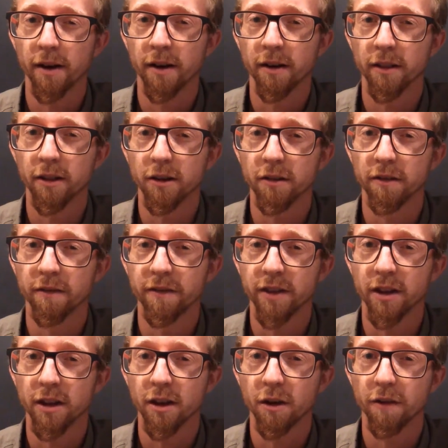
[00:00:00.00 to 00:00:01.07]
a little
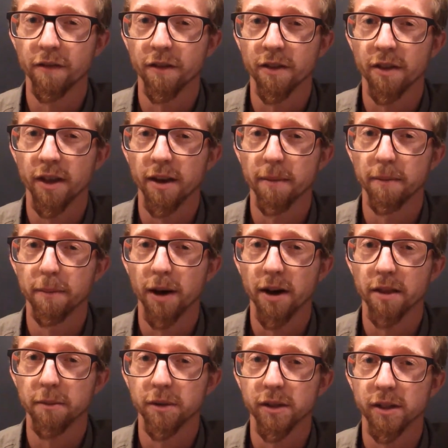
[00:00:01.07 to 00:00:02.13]
video for them by
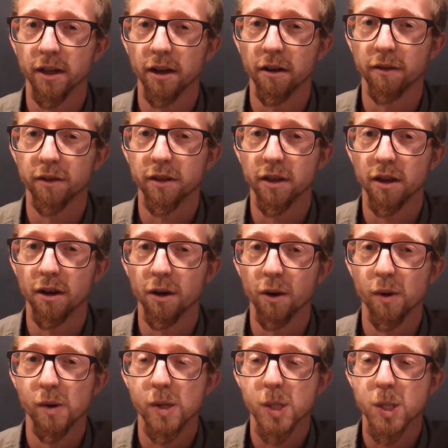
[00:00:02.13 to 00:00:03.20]
themselves, though.